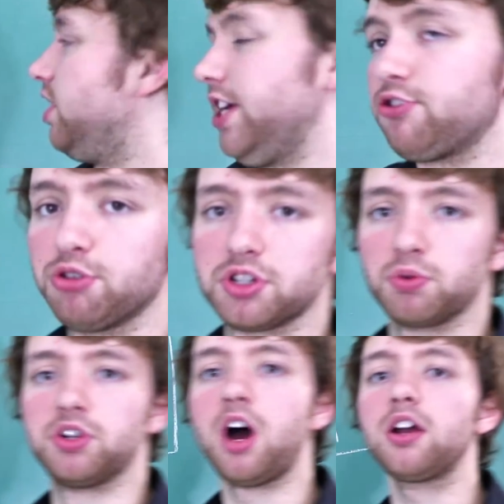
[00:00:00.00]
the
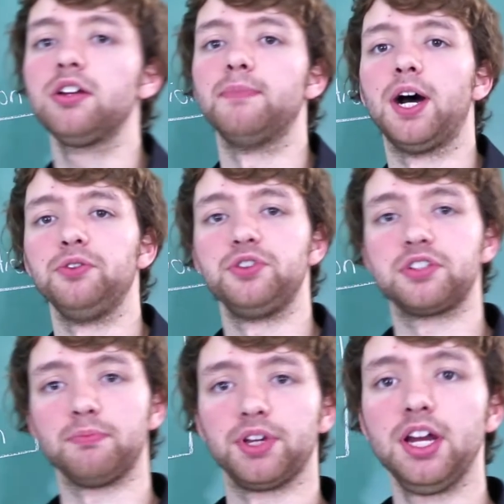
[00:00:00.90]
interest we're talking about to
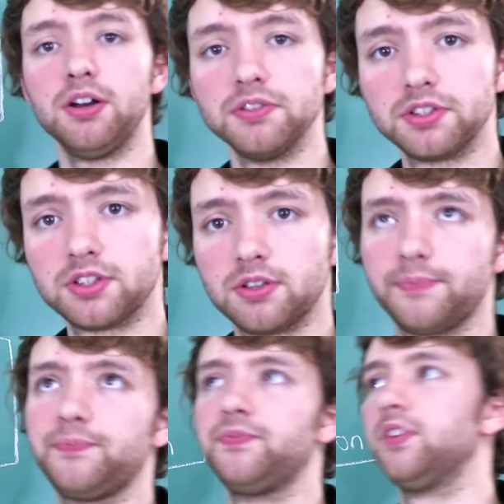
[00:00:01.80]
something else,
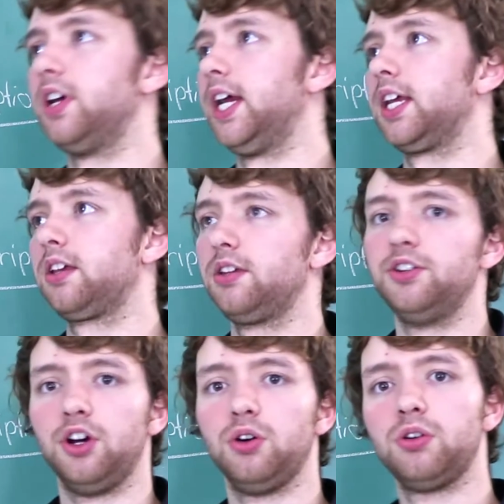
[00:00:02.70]
like,
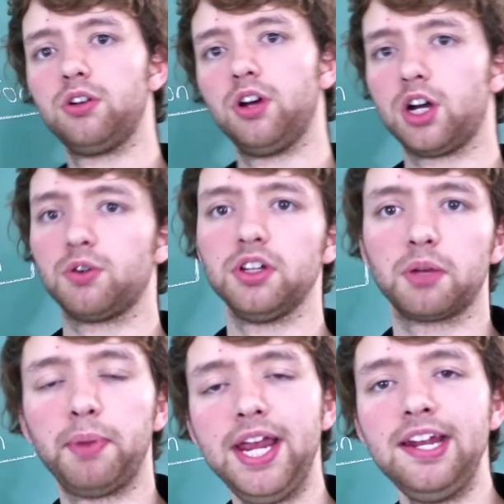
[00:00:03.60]
you know,
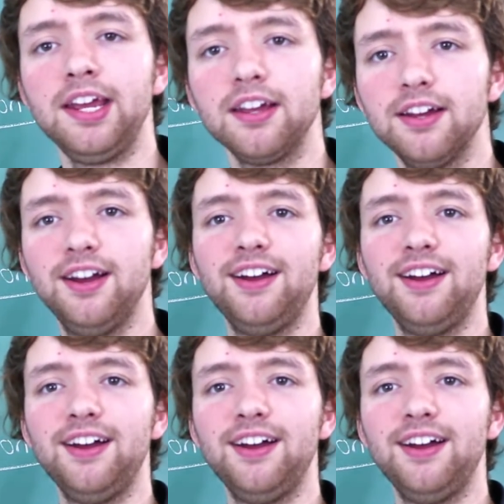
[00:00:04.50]
acrylic painting,